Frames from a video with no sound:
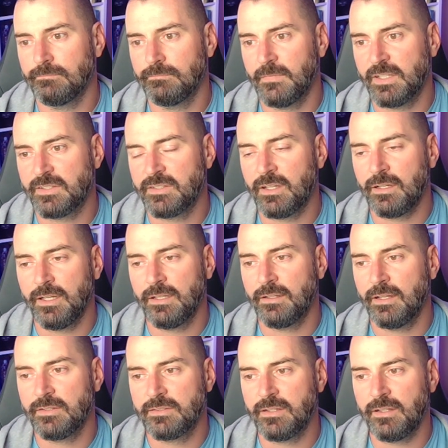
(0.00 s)
It's not,
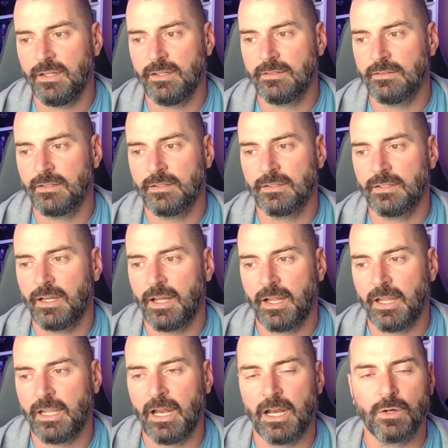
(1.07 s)
I
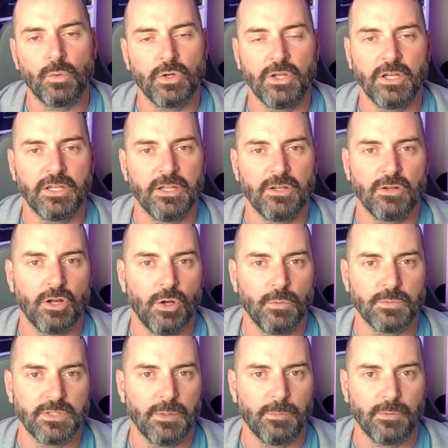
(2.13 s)
don't want you to get your
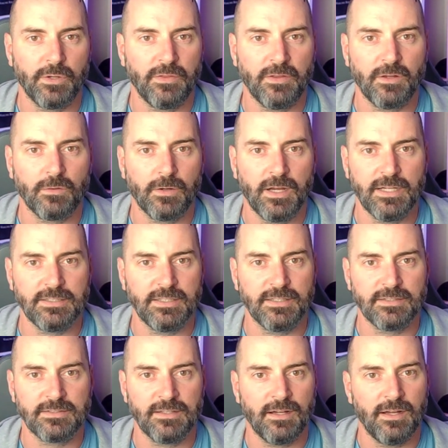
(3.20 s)
hopes up or anything crazy.
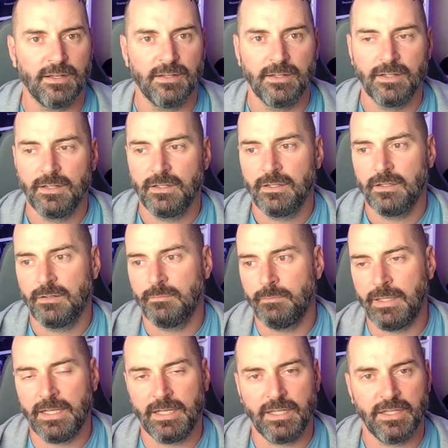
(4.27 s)
It's not
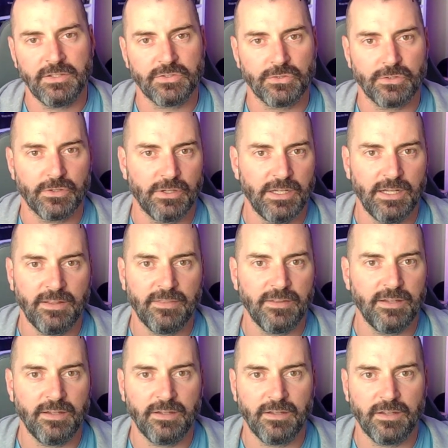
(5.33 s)
minis or
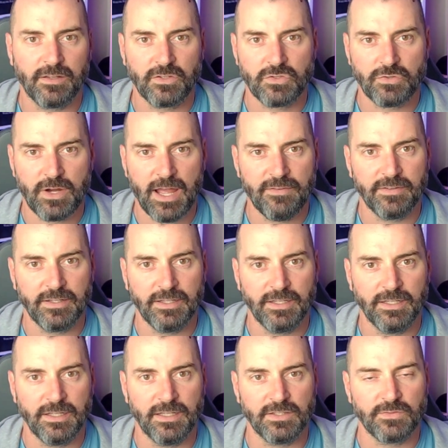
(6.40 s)
anything
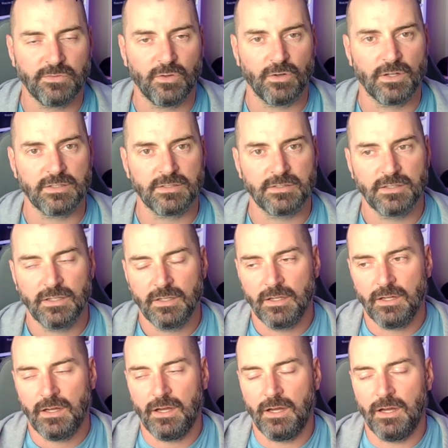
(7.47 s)
extravagant as far as
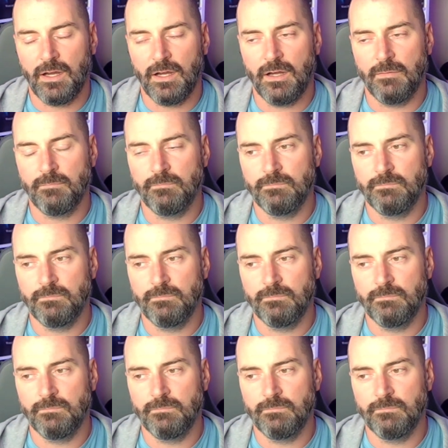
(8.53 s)
a